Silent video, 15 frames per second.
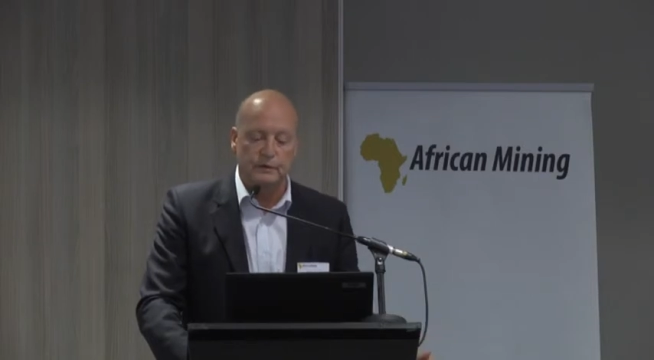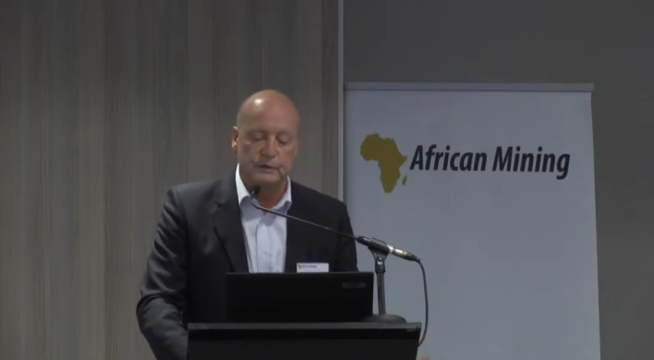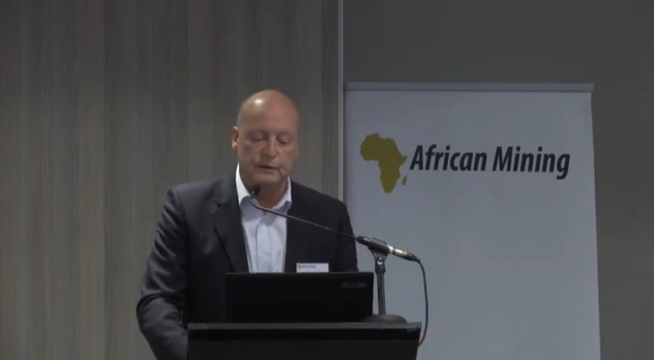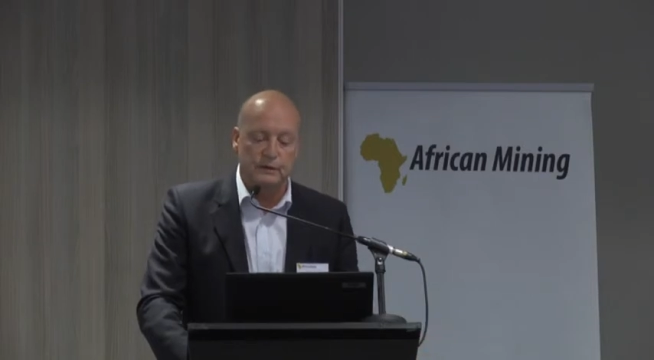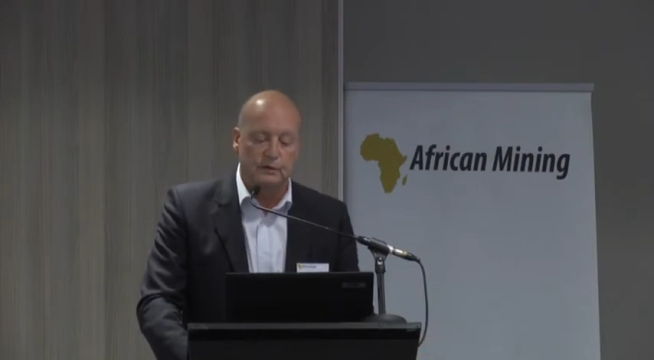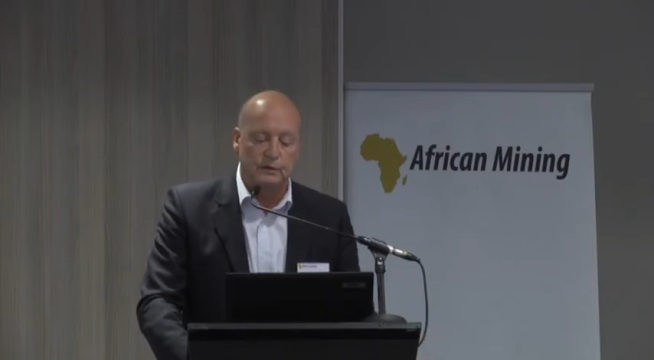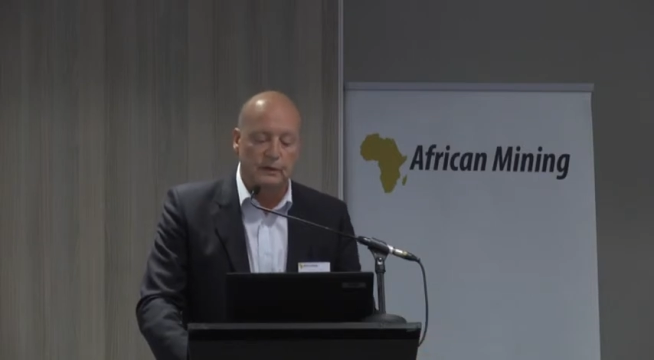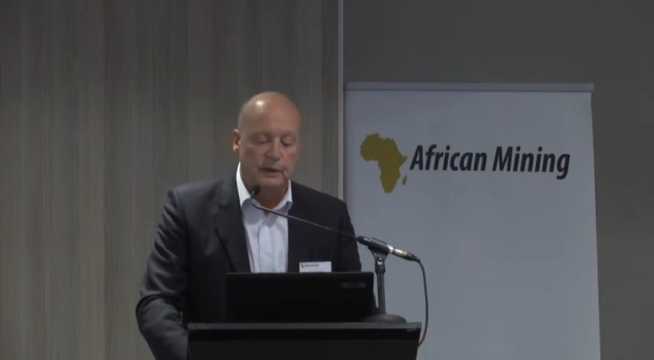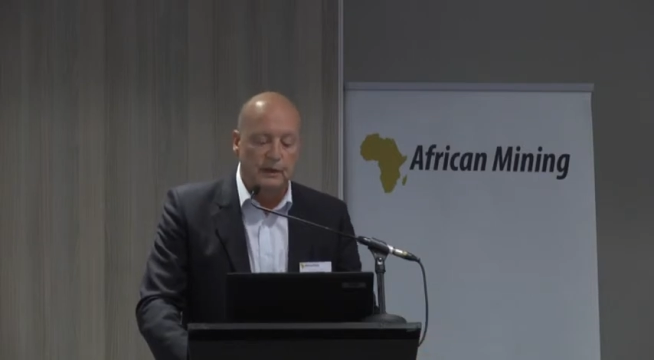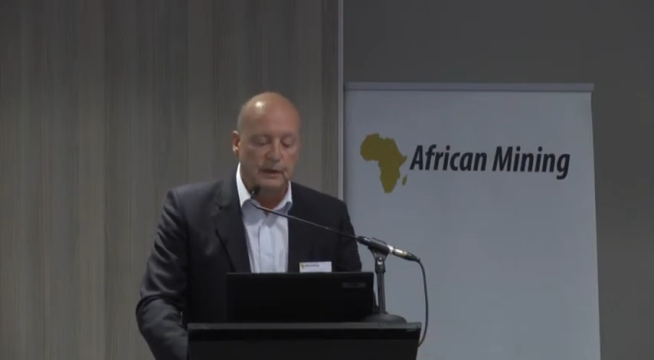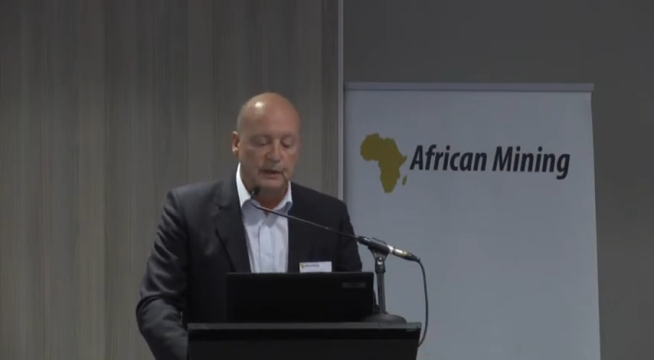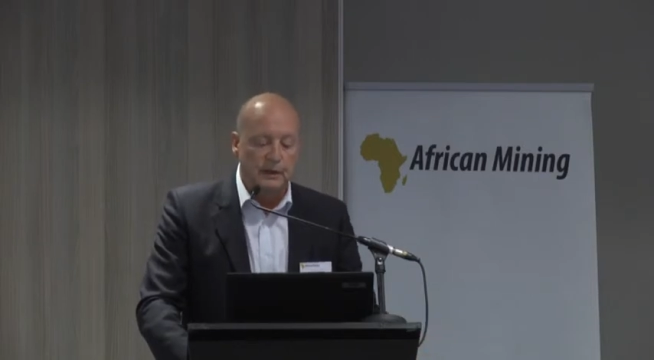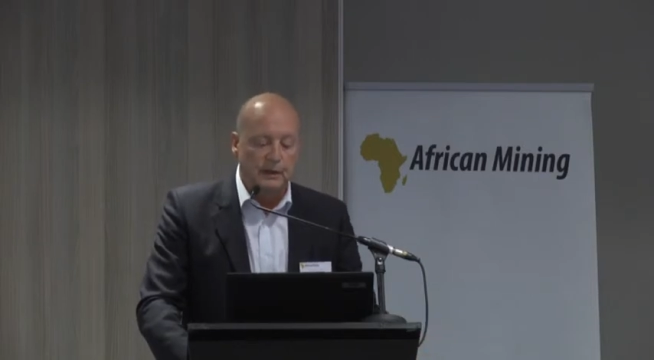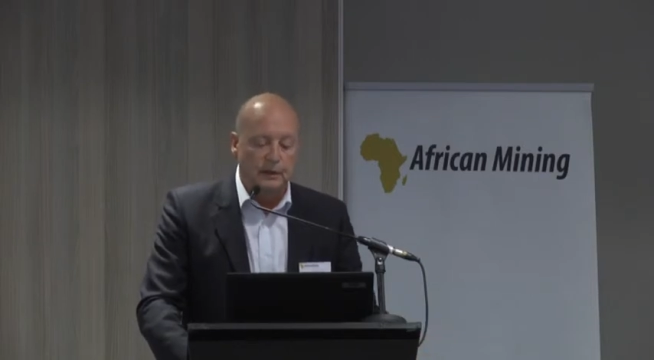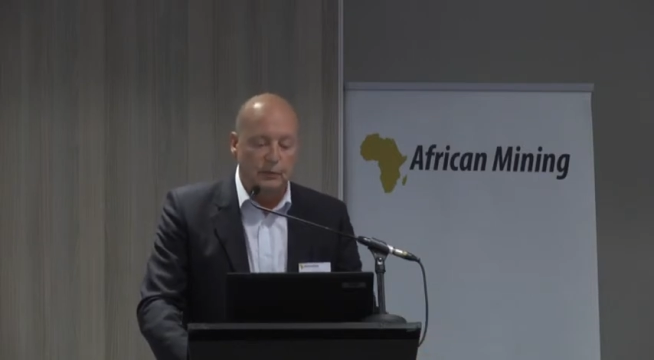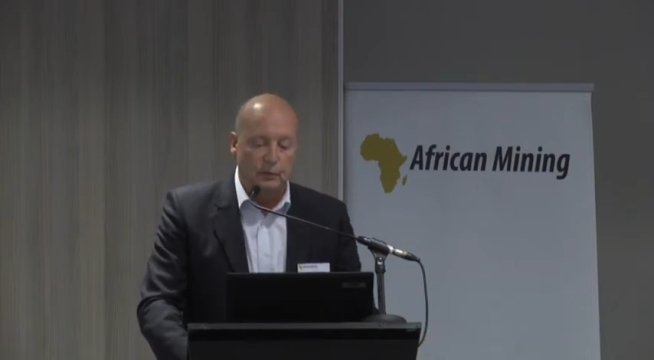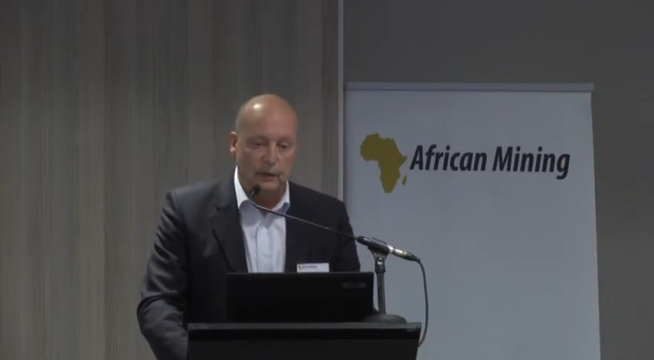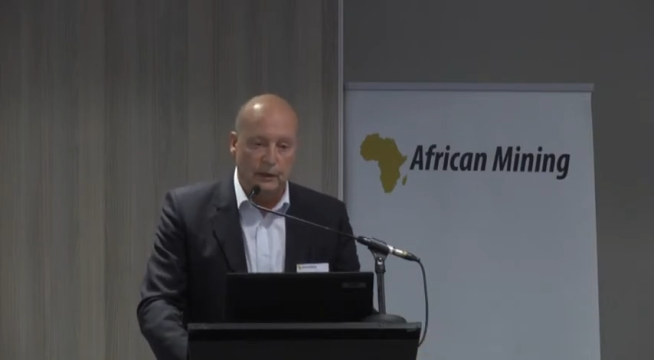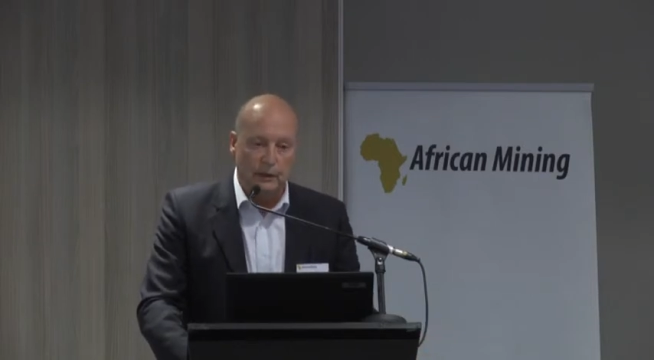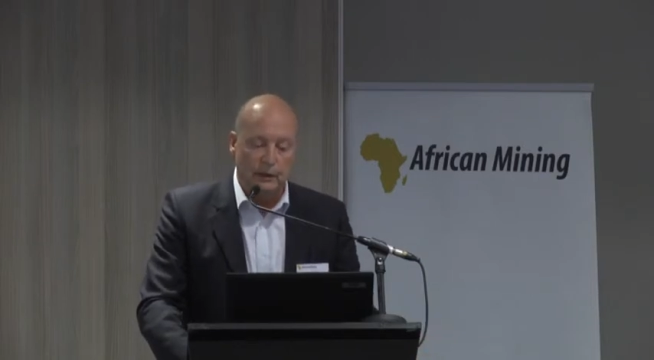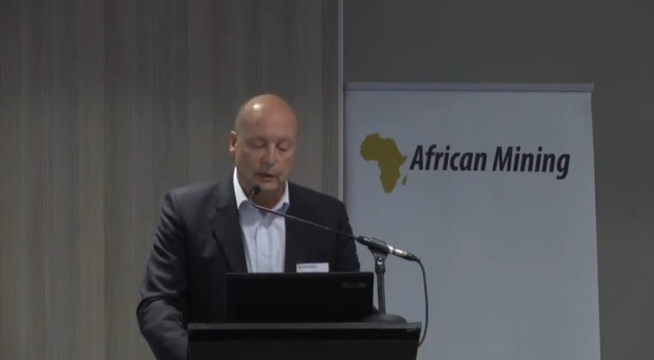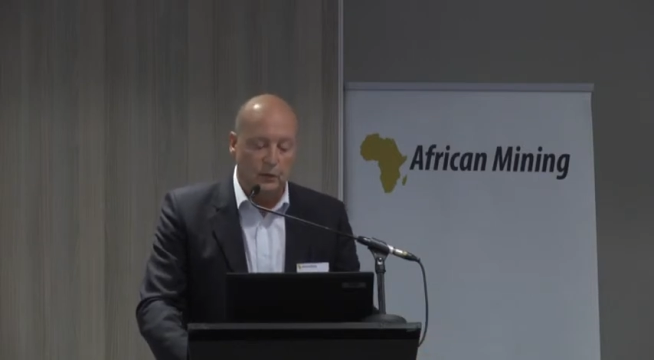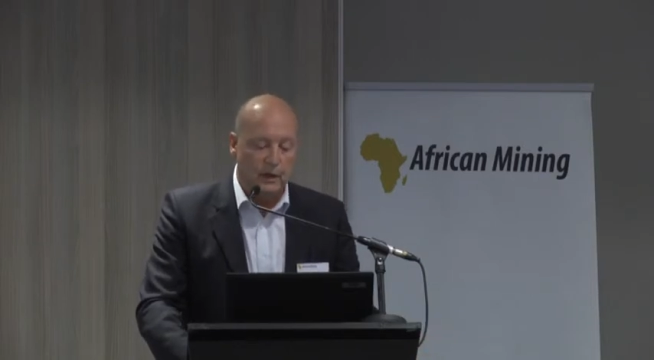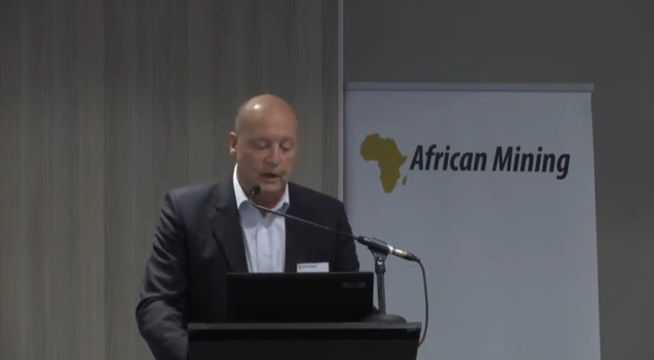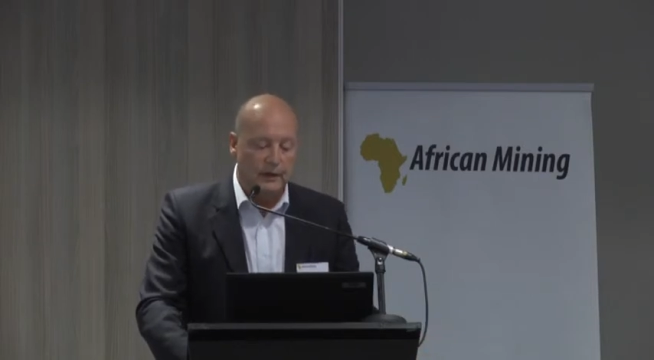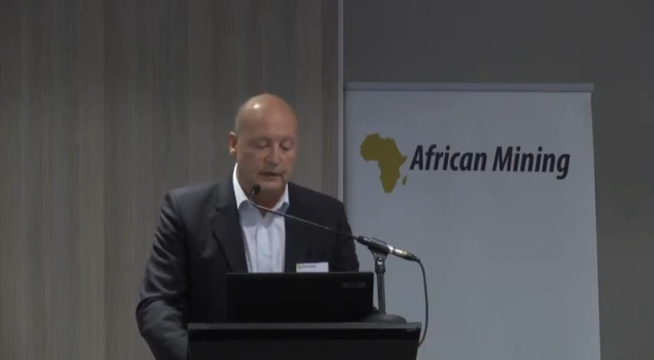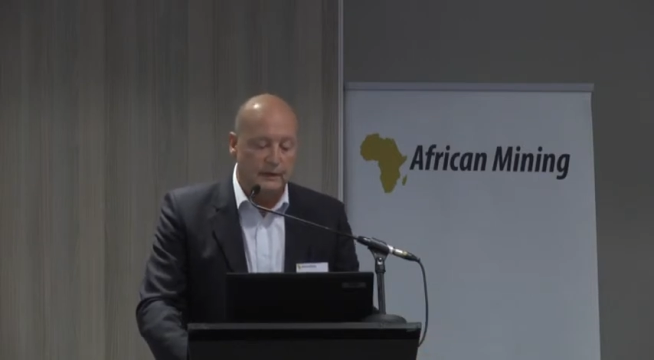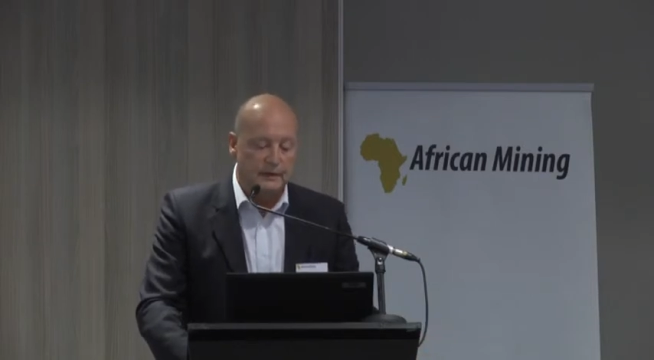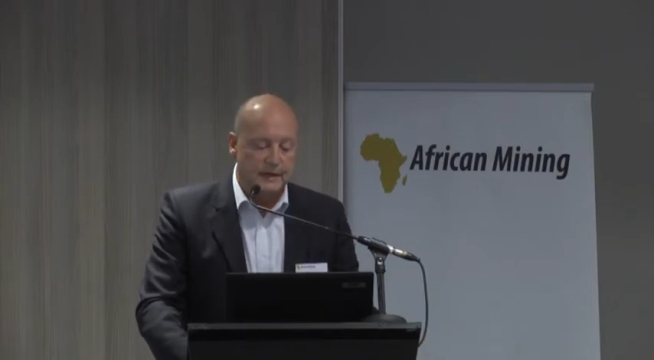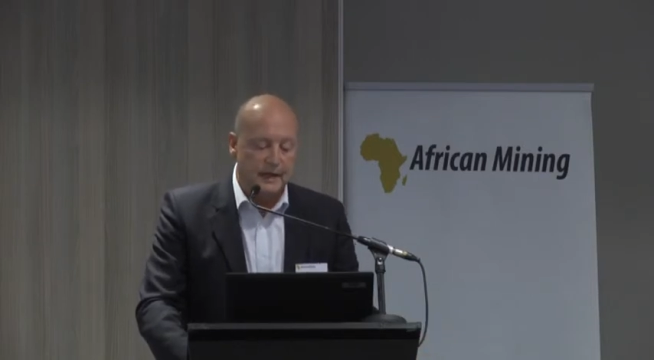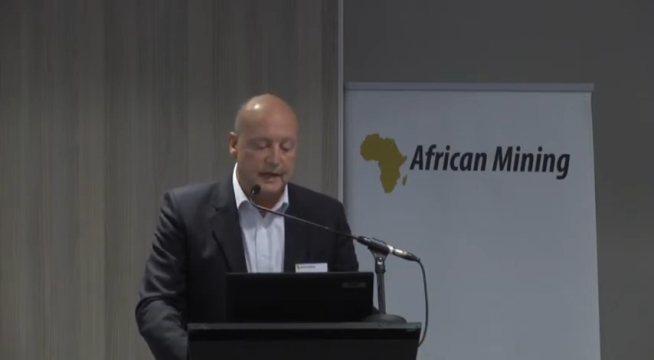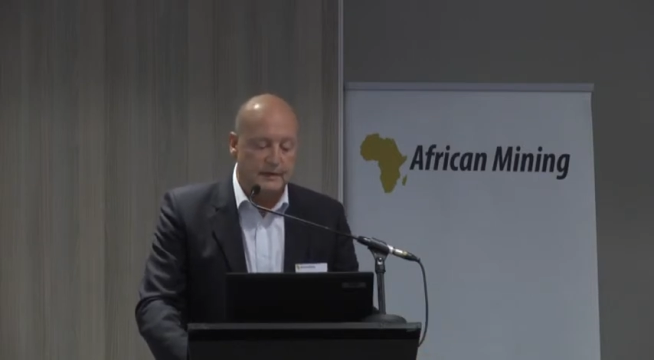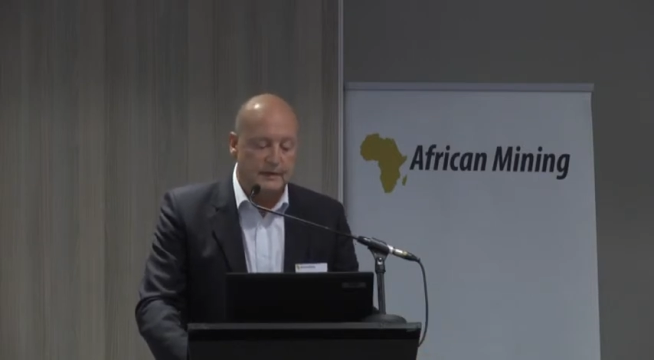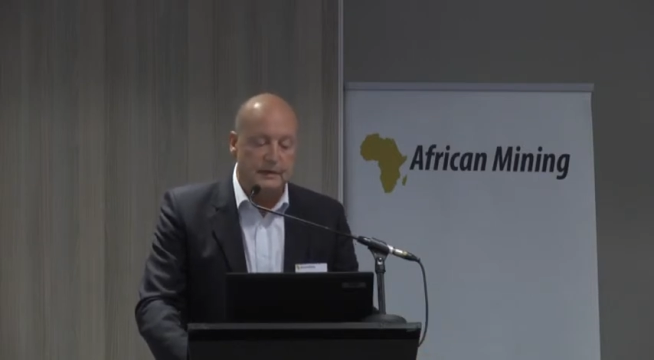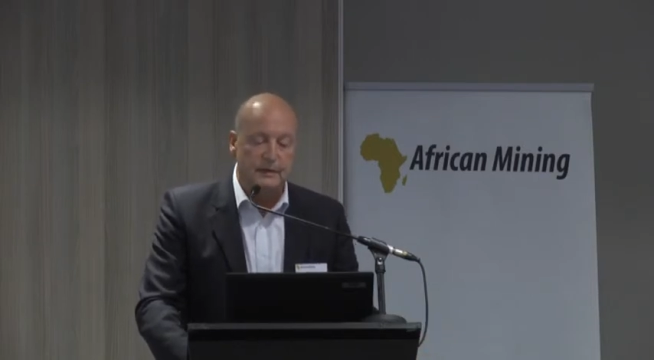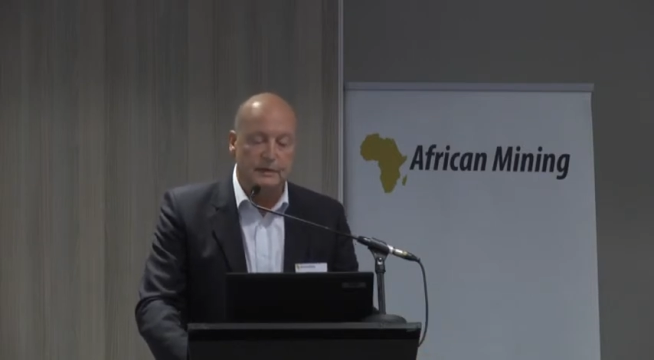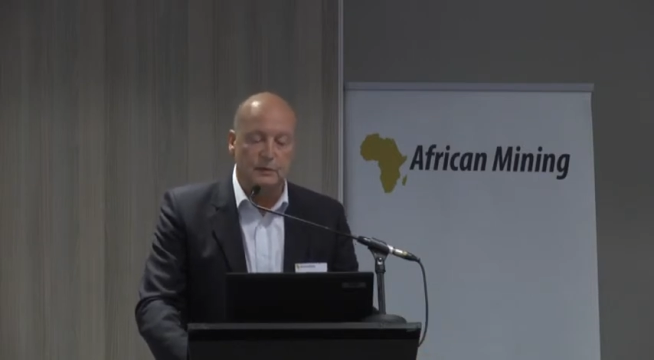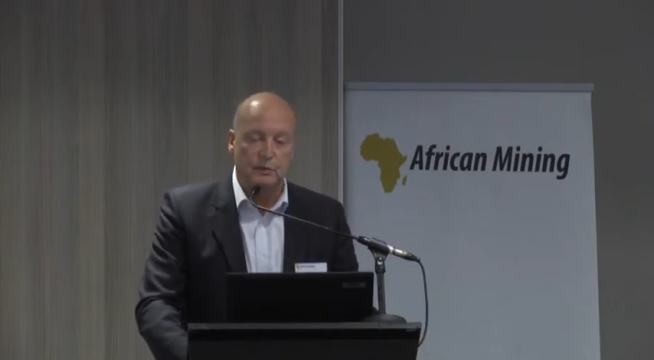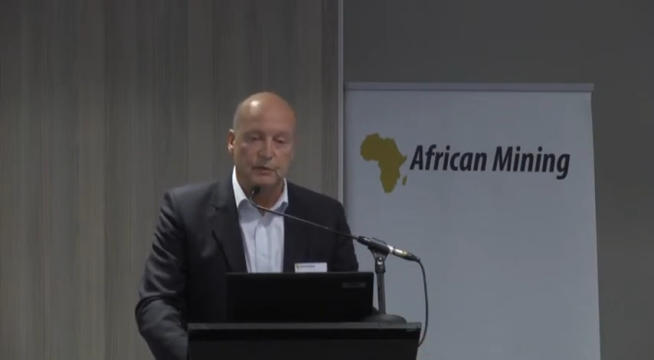So we acquired these assets.